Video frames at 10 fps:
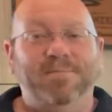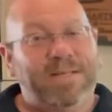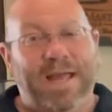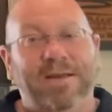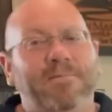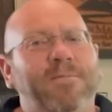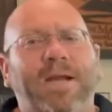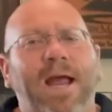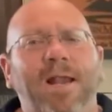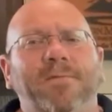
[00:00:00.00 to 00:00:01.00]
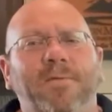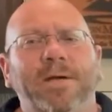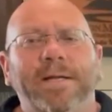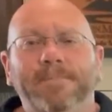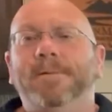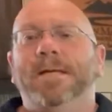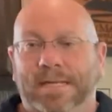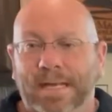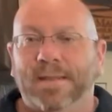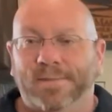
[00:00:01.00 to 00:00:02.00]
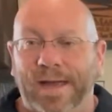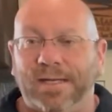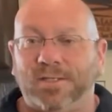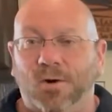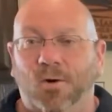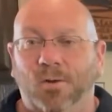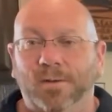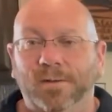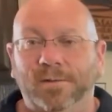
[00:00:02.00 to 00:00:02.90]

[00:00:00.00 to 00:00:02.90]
Okay, for California, that's cold.